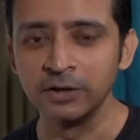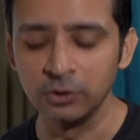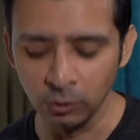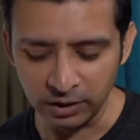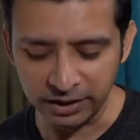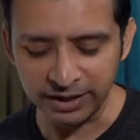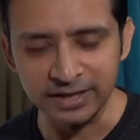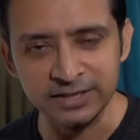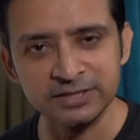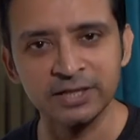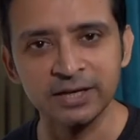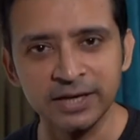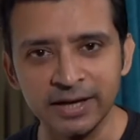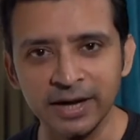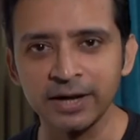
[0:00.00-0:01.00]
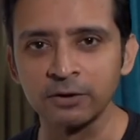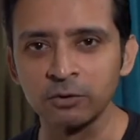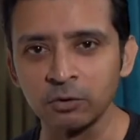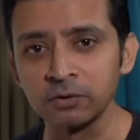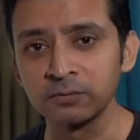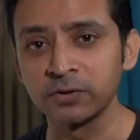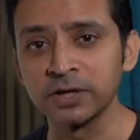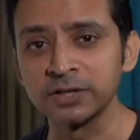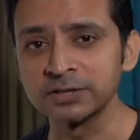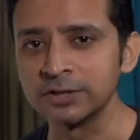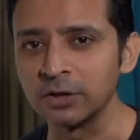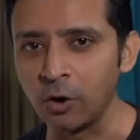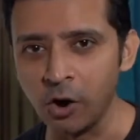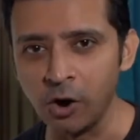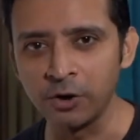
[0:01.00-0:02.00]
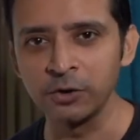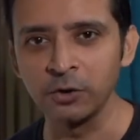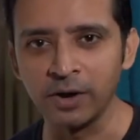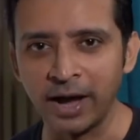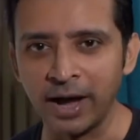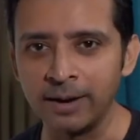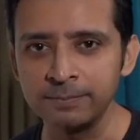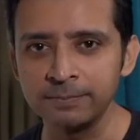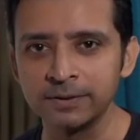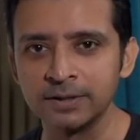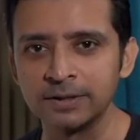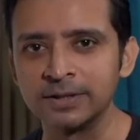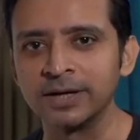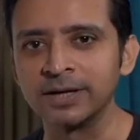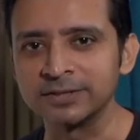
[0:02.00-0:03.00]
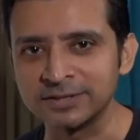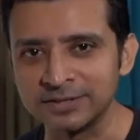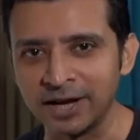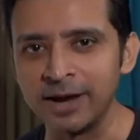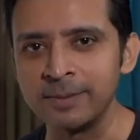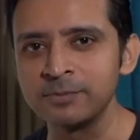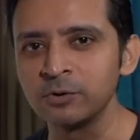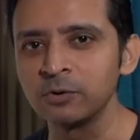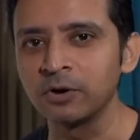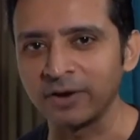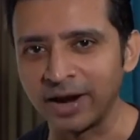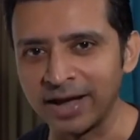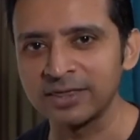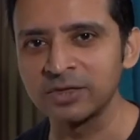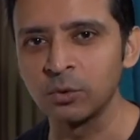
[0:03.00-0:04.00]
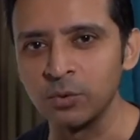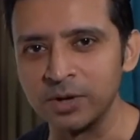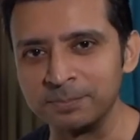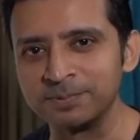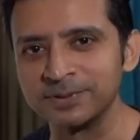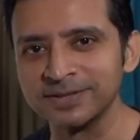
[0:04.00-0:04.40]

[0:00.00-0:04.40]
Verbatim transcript: you'll instantly get a notification on your app that it's time to crack the whip.